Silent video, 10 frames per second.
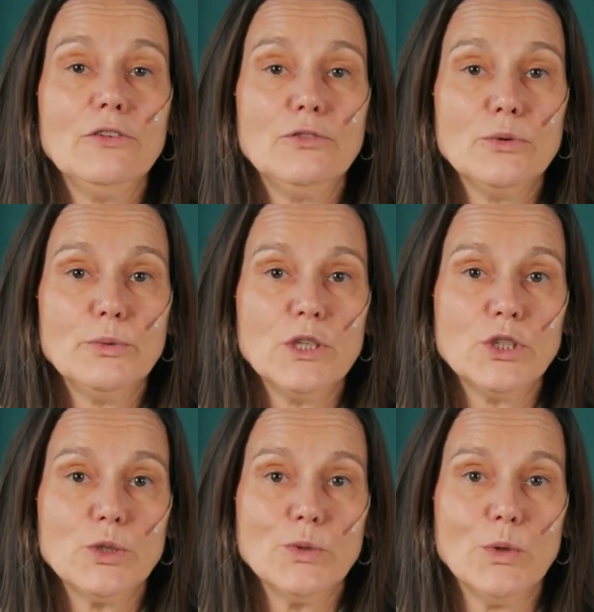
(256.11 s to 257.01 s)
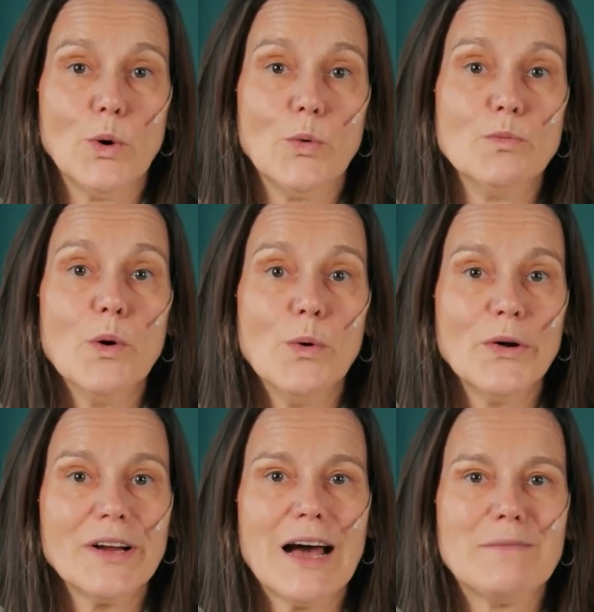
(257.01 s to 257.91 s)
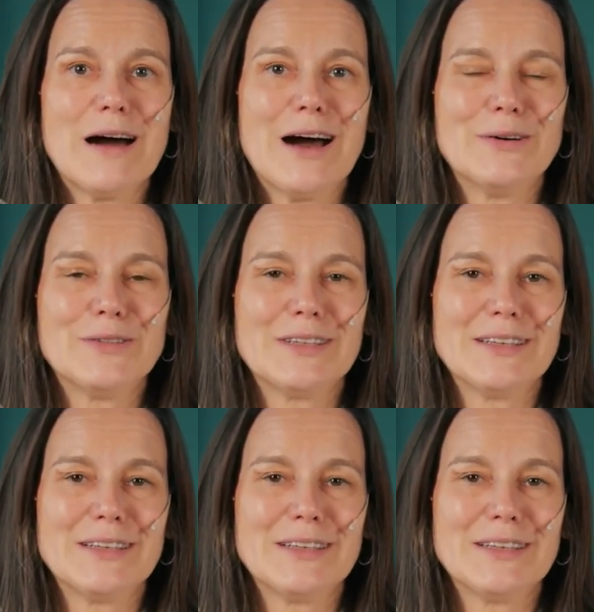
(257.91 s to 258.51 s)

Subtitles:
If you wish to know more about